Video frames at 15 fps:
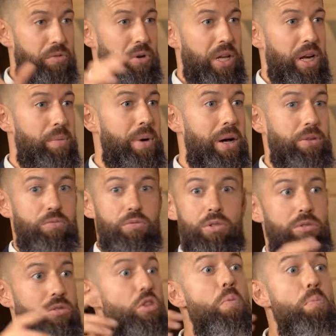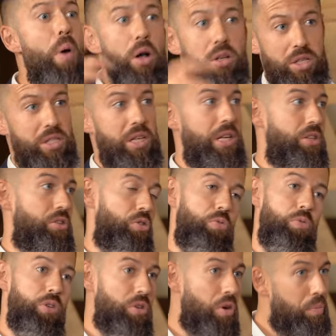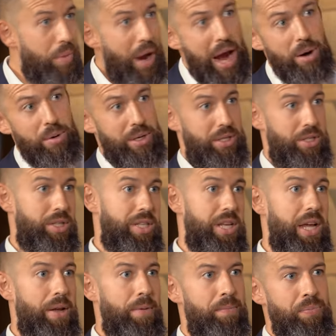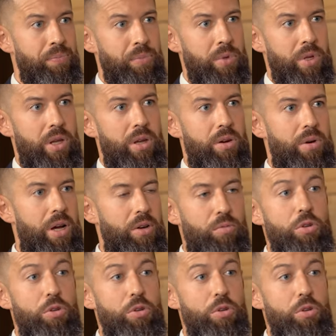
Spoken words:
Forget about what your boss says or what your parents say, right?